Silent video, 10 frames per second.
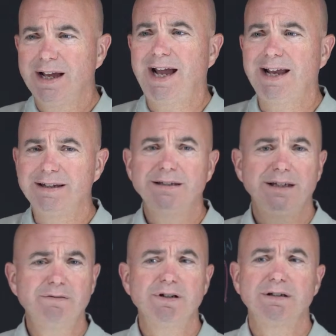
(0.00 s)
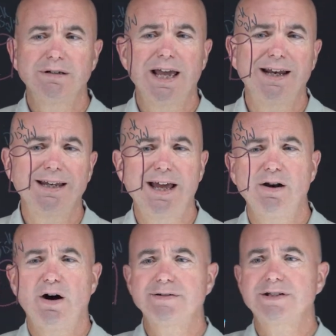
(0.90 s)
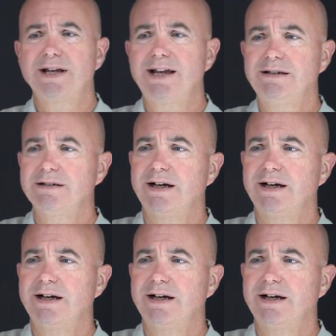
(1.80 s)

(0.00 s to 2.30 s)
And even getting data off-site,